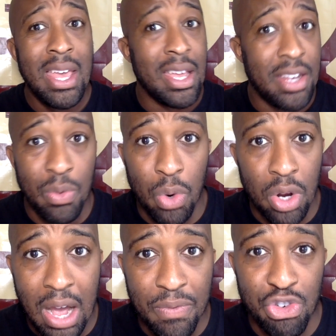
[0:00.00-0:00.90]
It didn't work
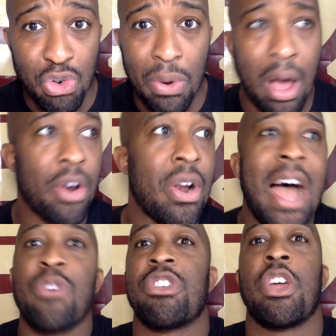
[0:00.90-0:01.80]
out for Drew Allar.
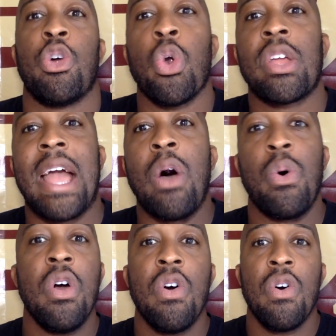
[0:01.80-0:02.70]
How's it going to work out
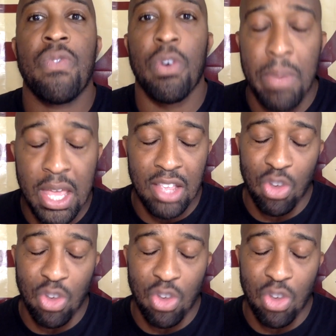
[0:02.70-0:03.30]
for me?